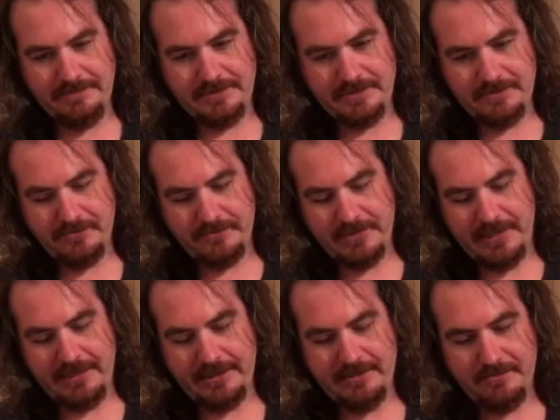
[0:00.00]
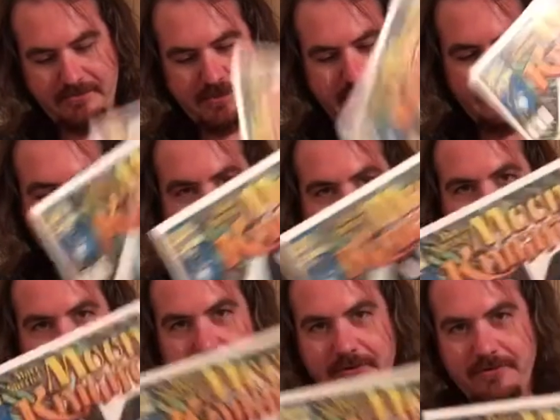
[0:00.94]
Some random
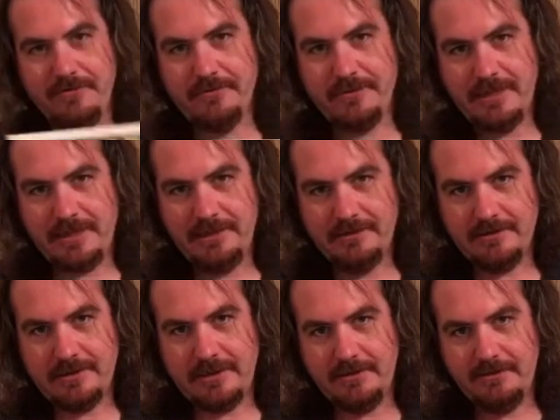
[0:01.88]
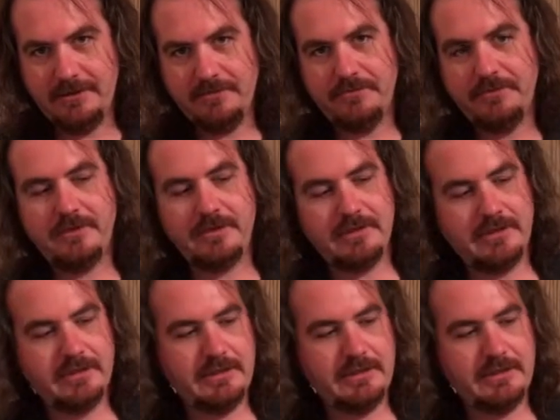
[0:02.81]
Moon Knight comic book.